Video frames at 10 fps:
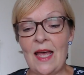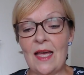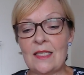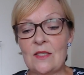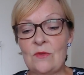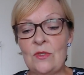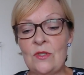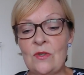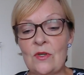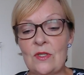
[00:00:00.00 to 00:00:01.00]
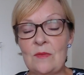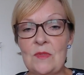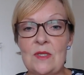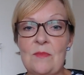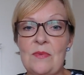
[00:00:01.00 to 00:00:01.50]
And I've also got some
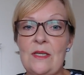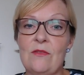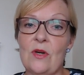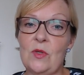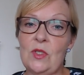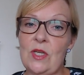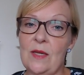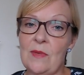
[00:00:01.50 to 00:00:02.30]
Simply Crochet